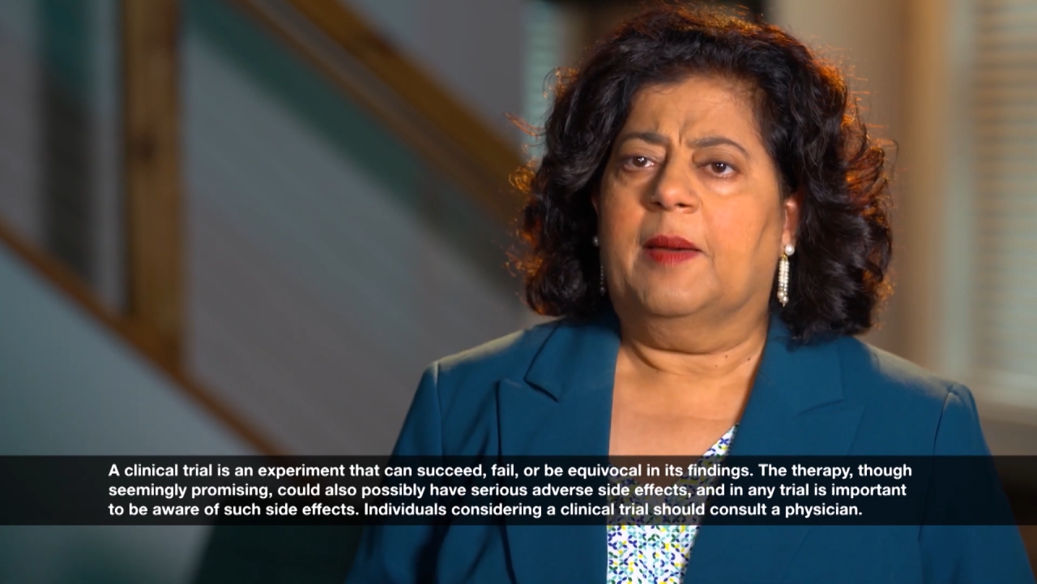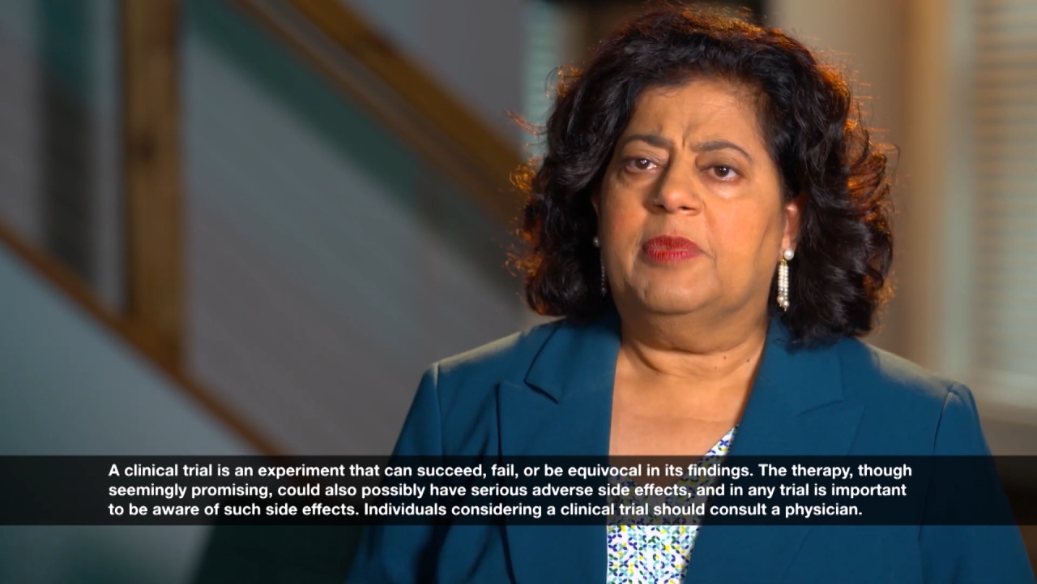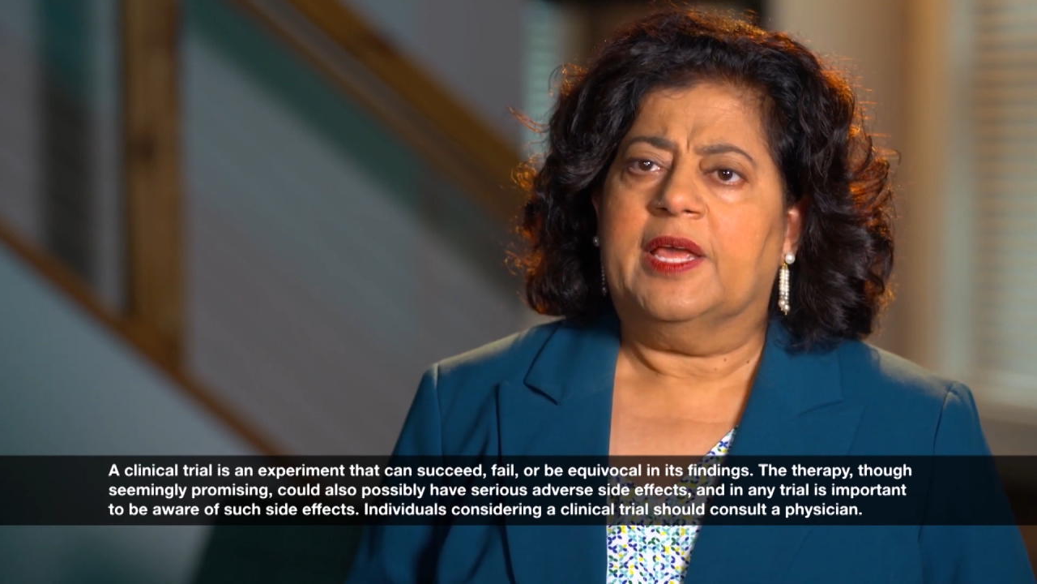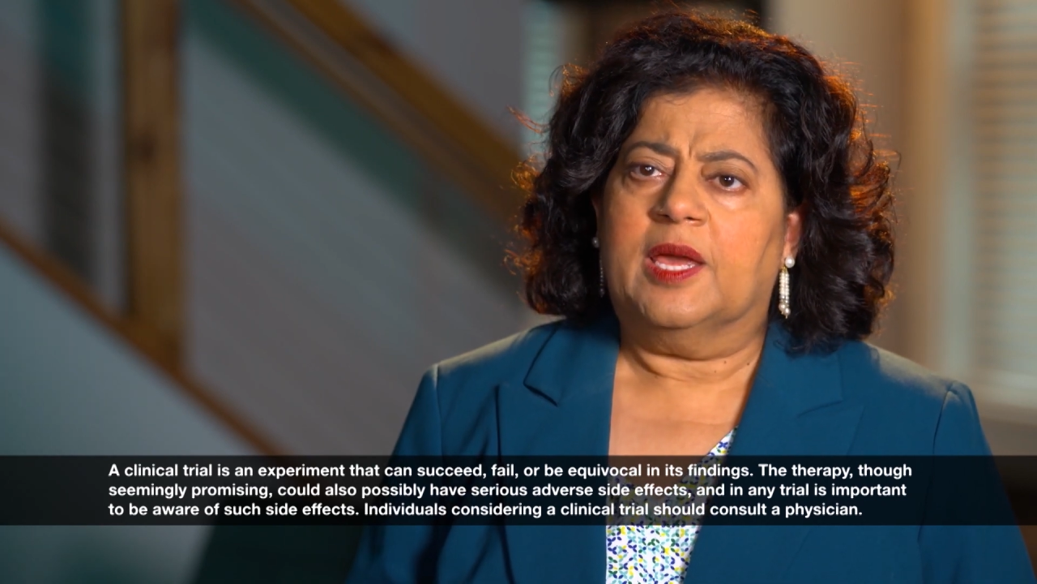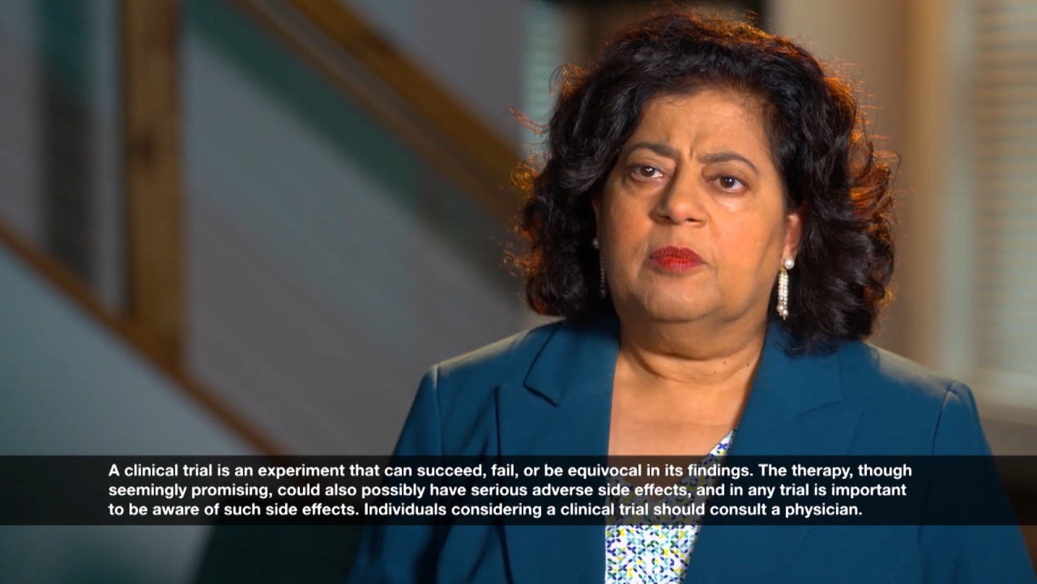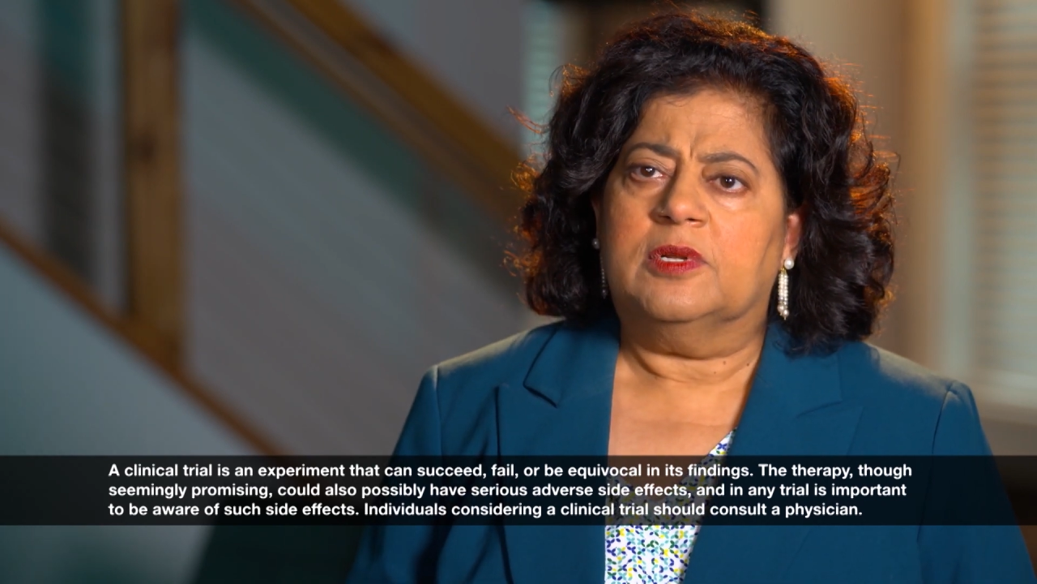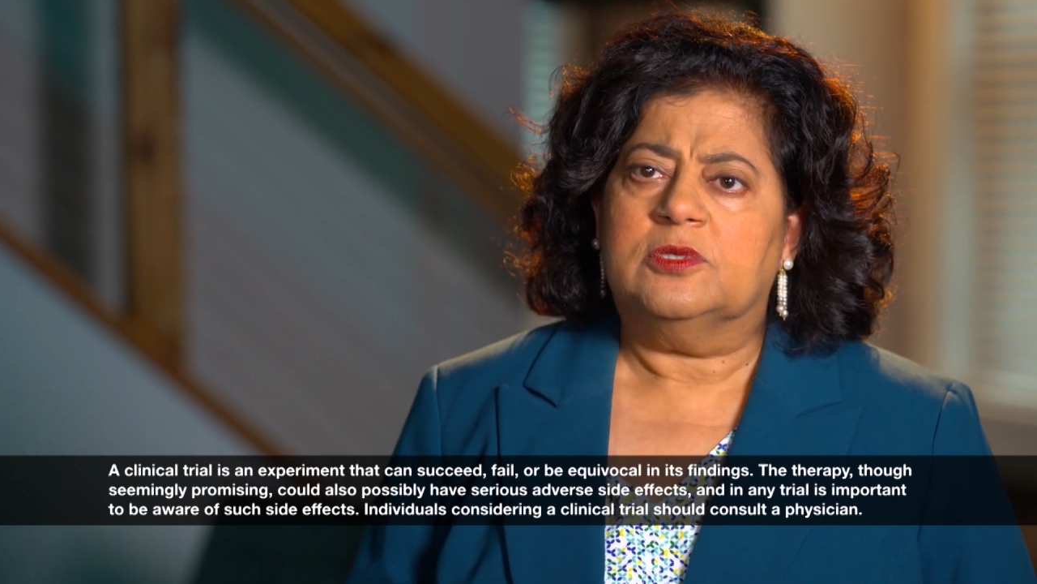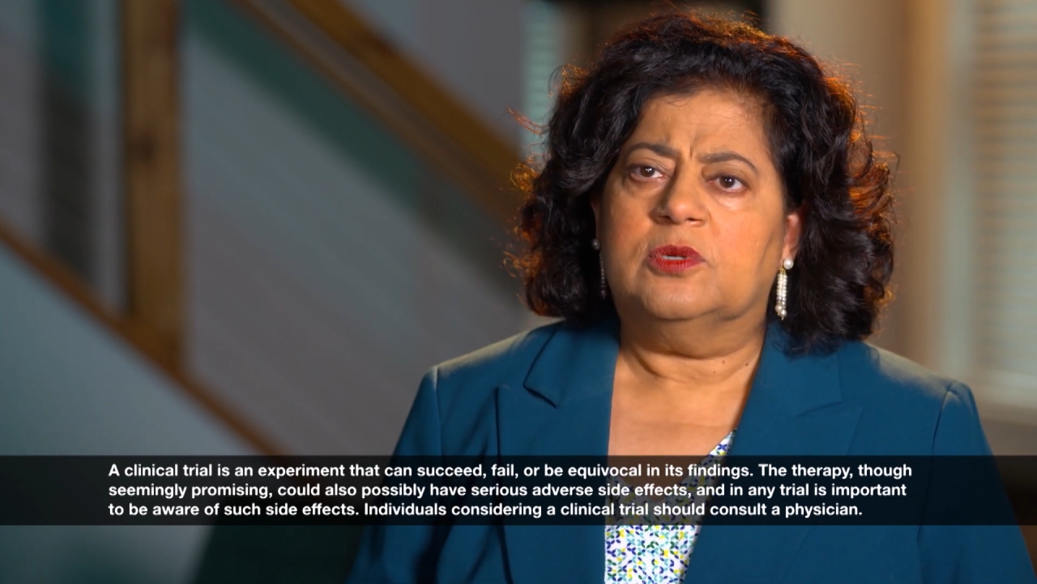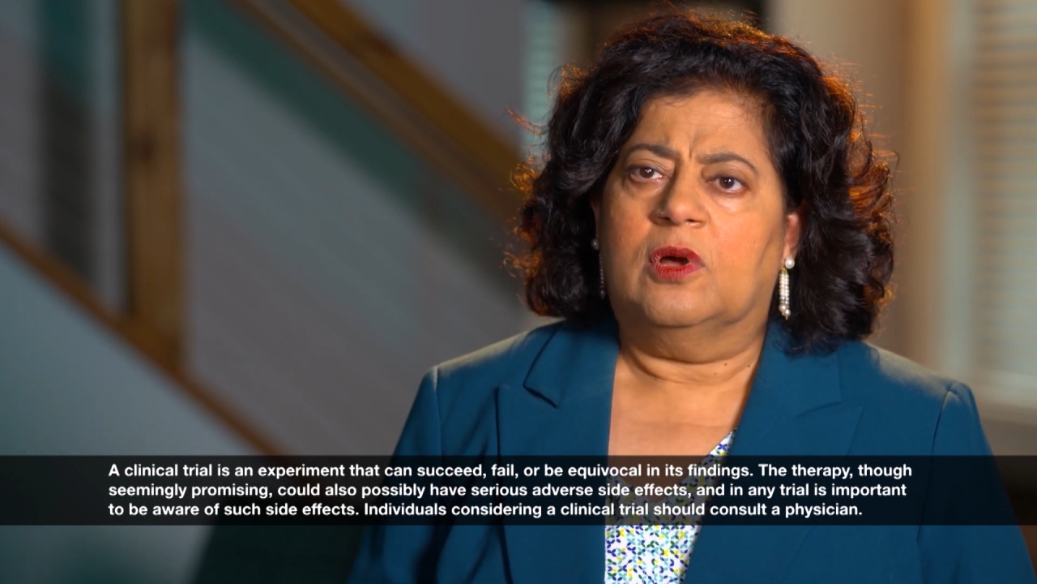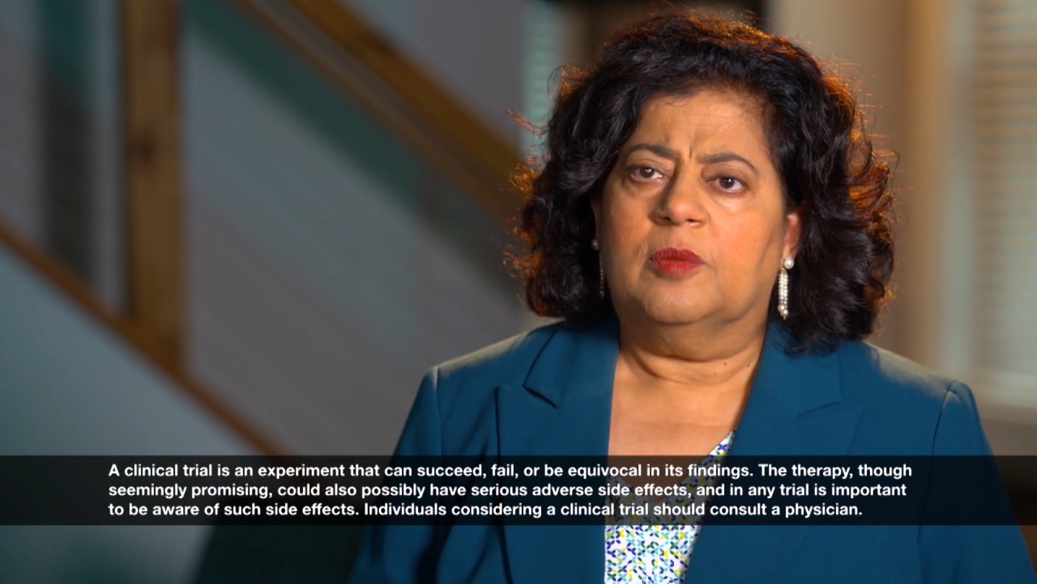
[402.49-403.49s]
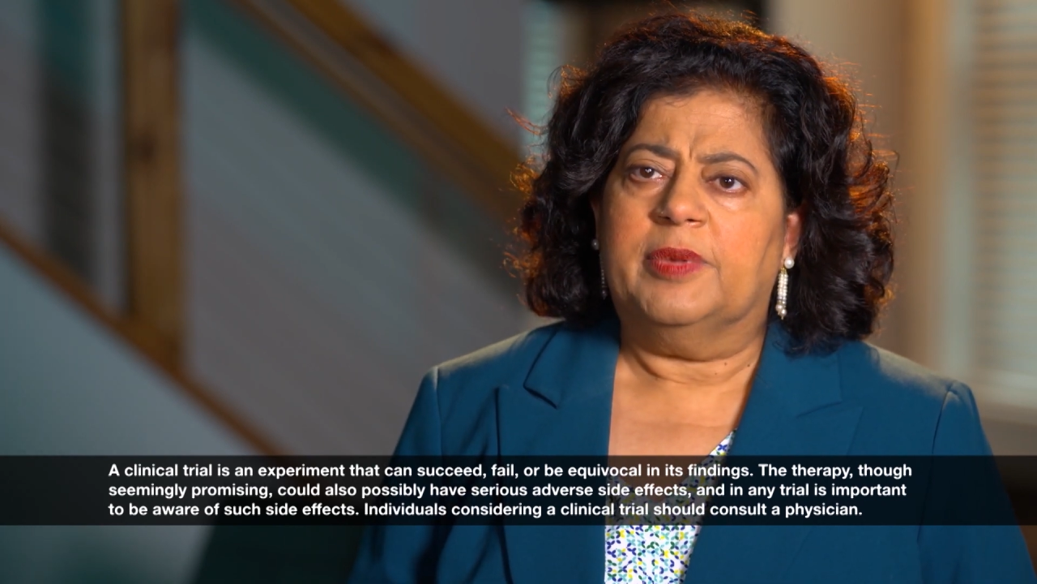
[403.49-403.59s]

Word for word: applicable to all